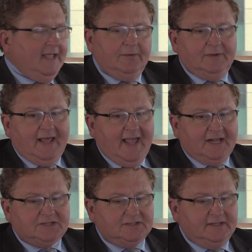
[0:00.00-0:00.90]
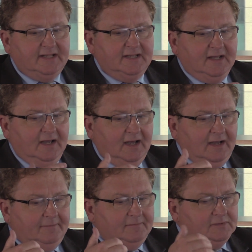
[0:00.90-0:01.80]
It will actually
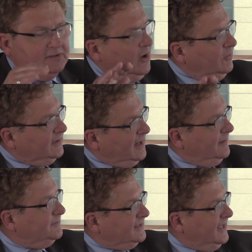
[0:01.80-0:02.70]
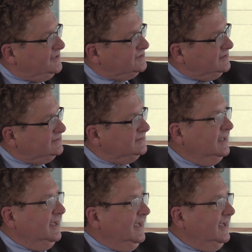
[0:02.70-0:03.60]
lower complications
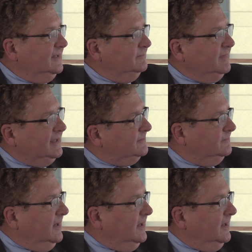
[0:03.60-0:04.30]
and make